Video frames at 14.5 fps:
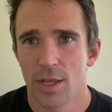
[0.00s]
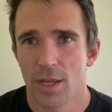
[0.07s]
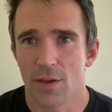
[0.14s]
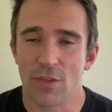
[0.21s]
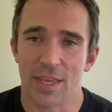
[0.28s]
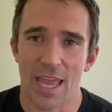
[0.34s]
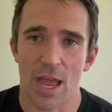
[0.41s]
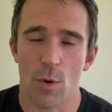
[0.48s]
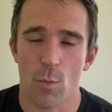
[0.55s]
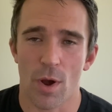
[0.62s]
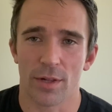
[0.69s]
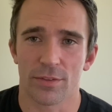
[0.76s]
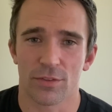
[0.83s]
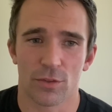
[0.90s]
If the cat
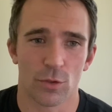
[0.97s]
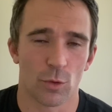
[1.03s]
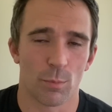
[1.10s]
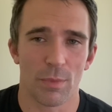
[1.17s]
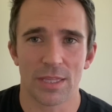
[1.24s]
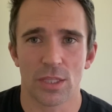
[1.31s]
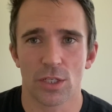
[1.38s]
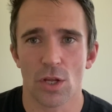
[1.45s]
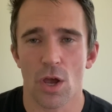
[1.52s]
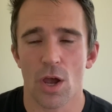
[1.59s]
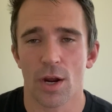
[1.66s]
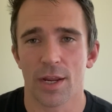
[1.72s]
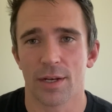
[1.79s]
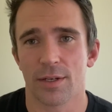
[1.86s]
wants to meet the
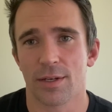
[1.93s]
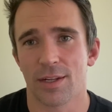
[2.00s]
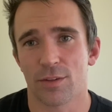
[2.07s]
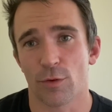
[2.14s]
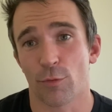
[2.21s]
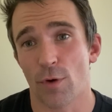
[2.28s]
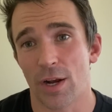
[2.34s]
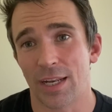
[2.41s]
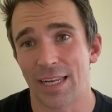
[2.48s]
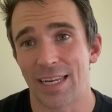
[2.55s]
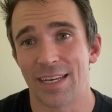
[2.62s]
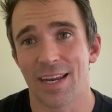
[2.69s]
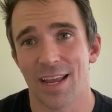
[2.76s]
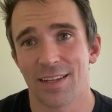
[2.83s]
dog and it's a
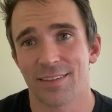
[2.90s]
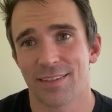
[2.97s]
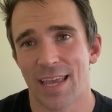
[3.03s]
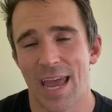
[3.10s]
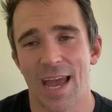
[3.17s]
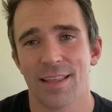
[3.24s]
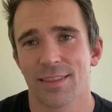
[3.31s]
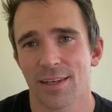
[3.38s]
friendly, nice cat,